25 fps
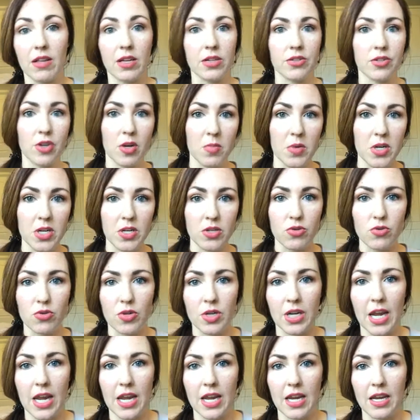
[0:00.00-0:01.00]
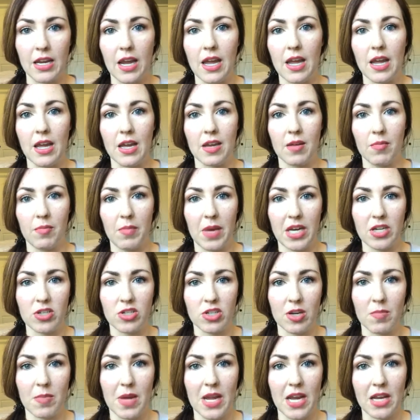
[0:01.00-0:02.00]
like strawberry shortcake and beige
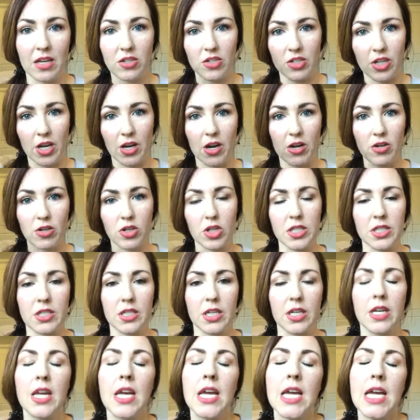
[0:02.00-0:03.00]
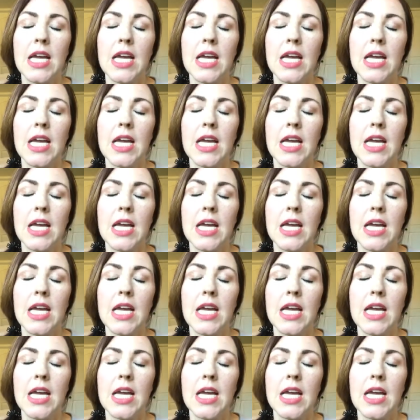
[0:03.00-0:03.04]
champagne. Shout out Kristen.